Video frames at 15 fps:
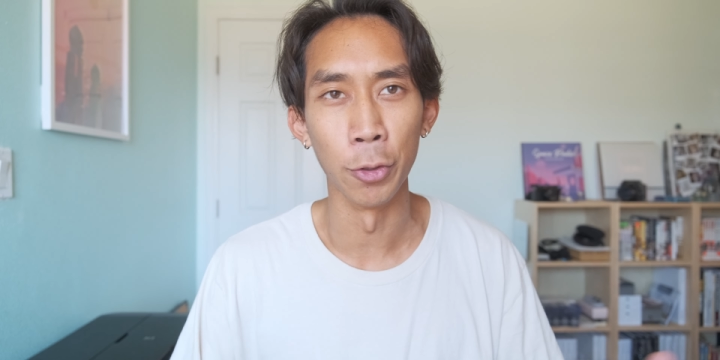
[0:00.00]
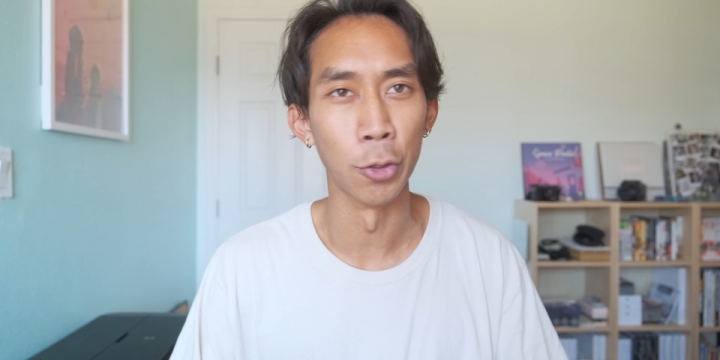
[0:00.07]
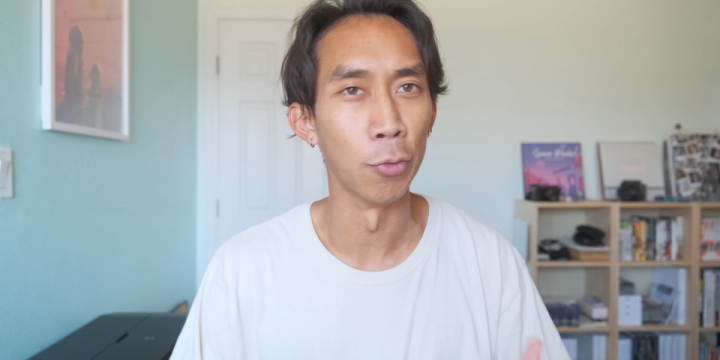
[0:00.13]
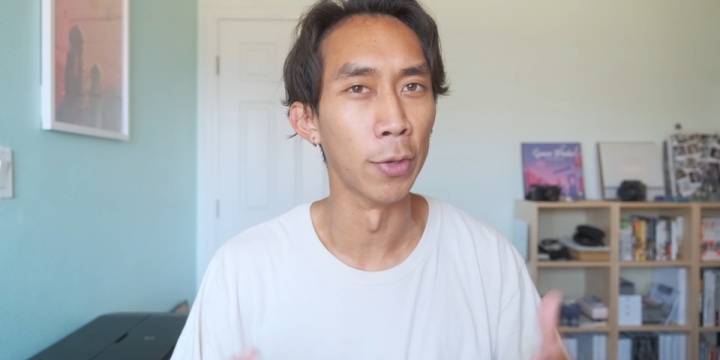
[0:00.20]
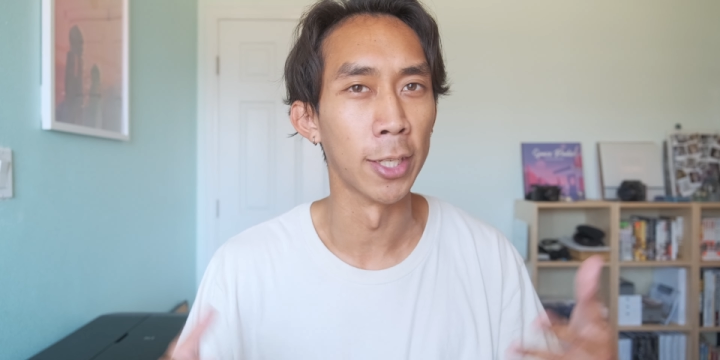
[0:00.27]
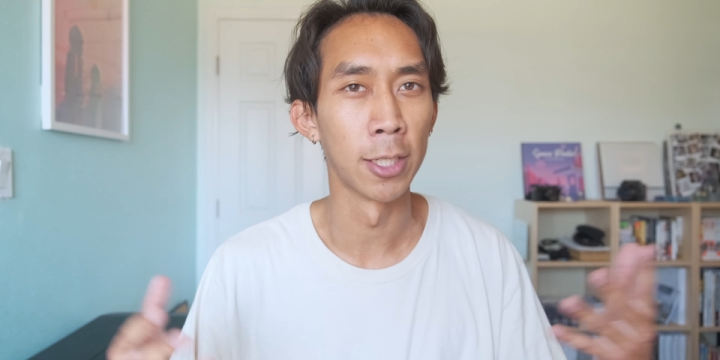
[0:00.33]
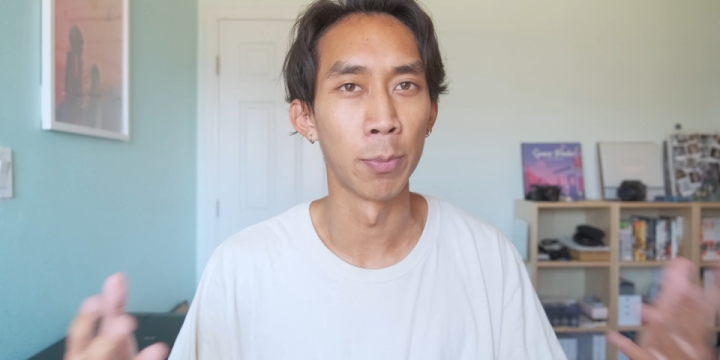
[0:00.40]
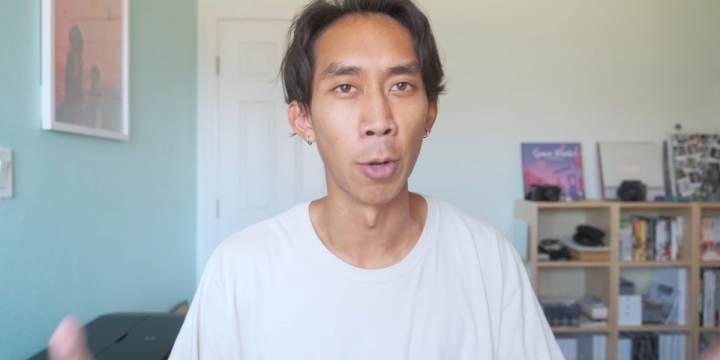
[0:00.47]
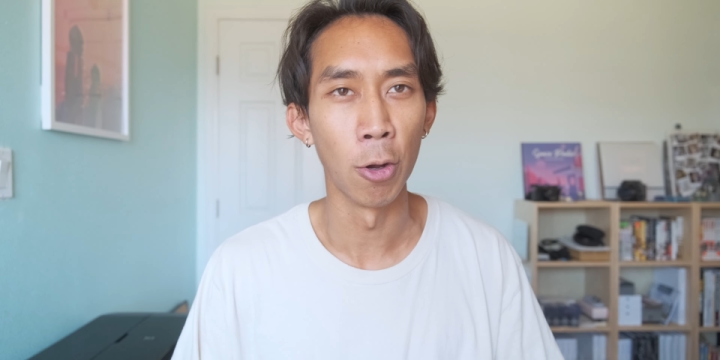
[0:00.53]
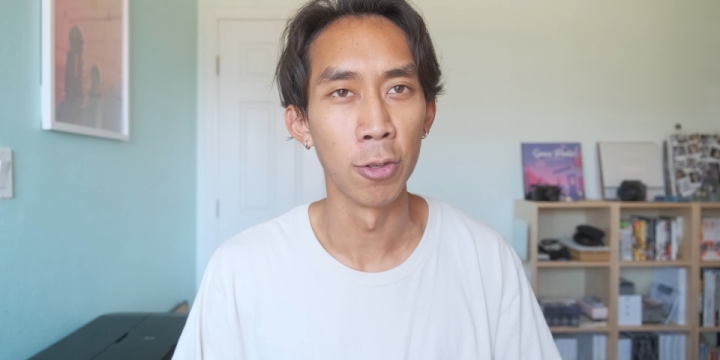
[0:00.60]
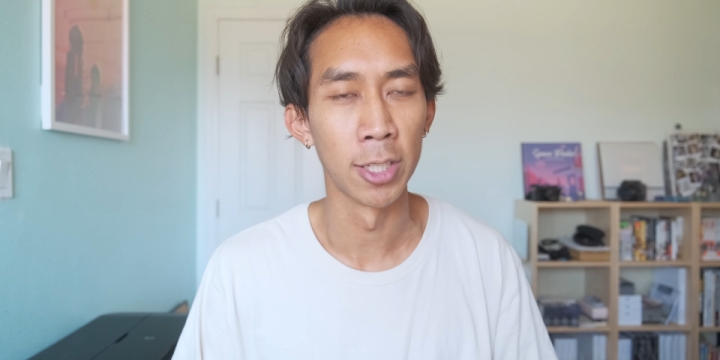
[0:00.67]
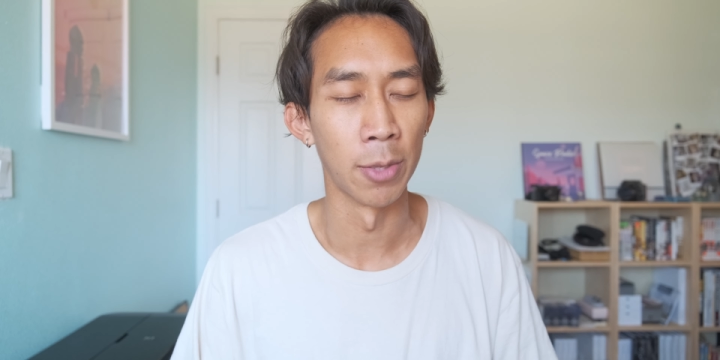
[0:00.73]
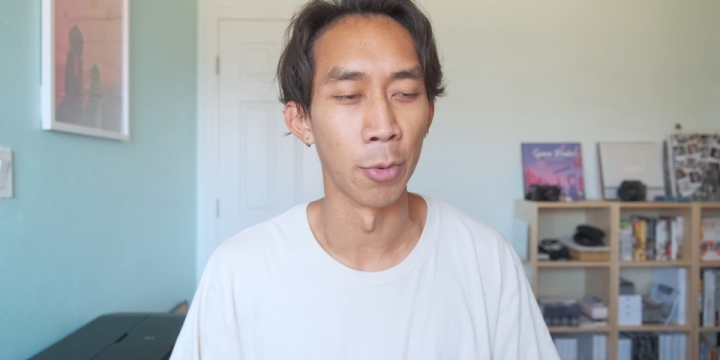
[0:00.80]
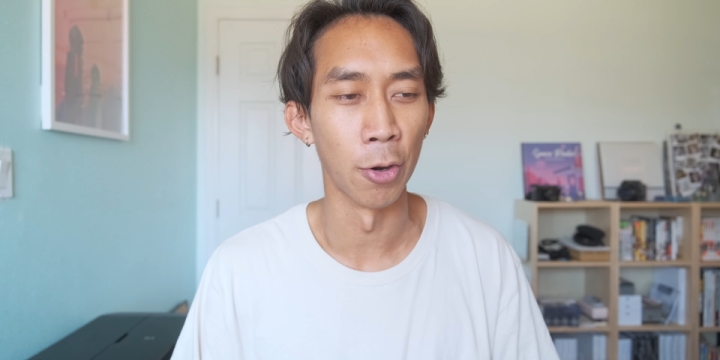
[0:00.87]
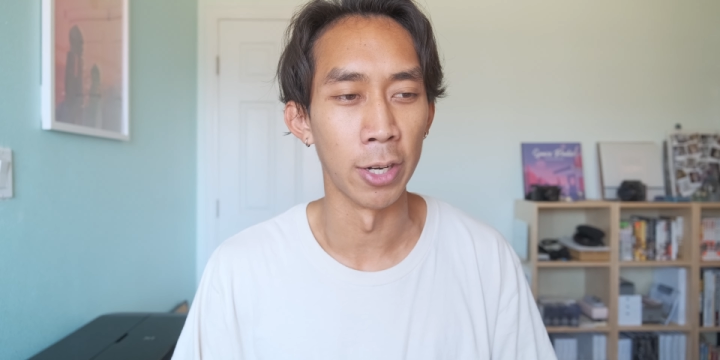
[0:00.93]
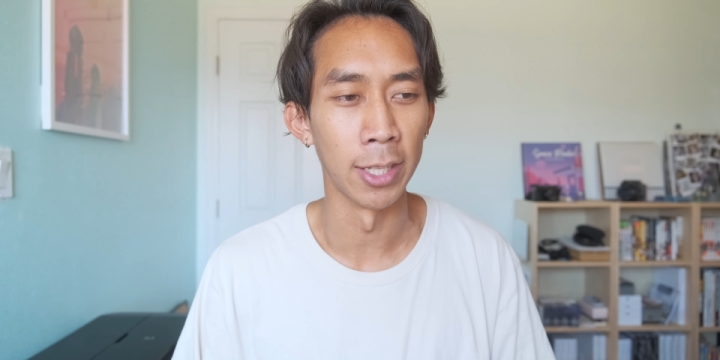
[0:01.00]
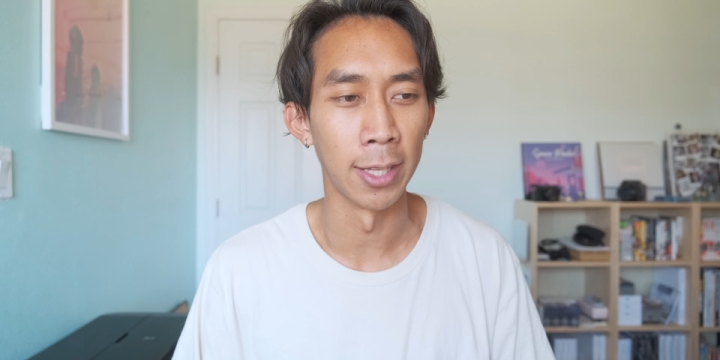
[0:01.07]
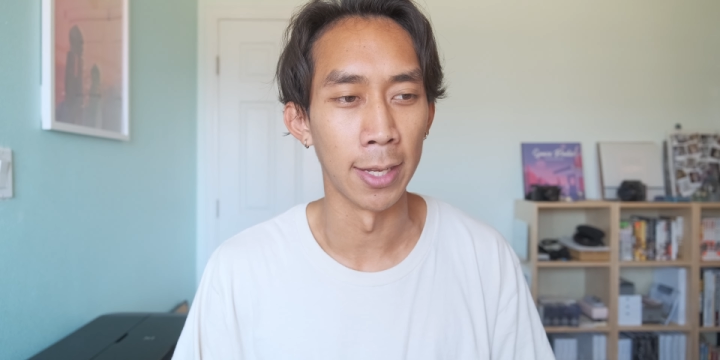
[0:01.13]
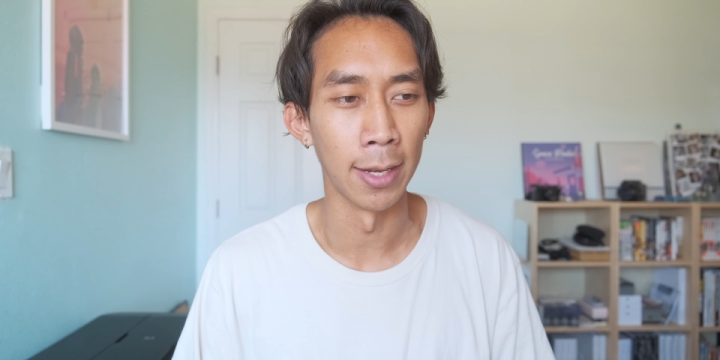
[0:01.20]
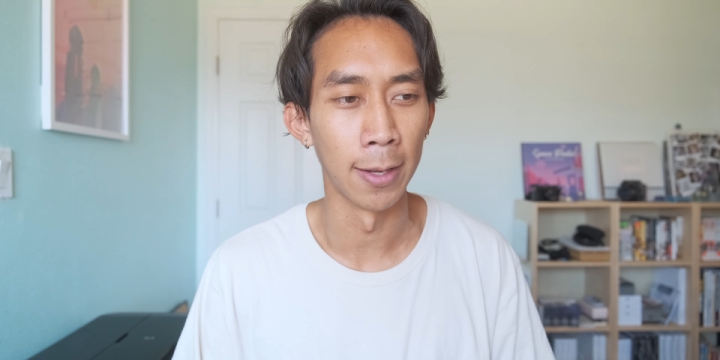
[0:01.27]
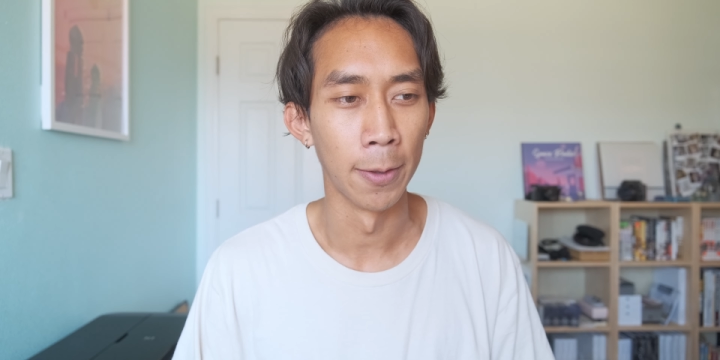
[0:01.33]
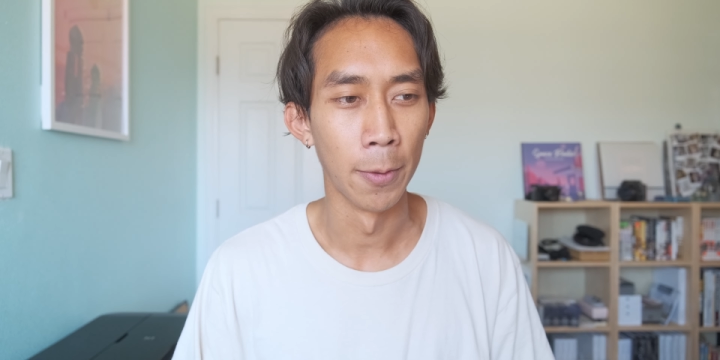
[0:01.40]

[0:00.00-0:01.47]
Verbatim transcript: to expose them or anything.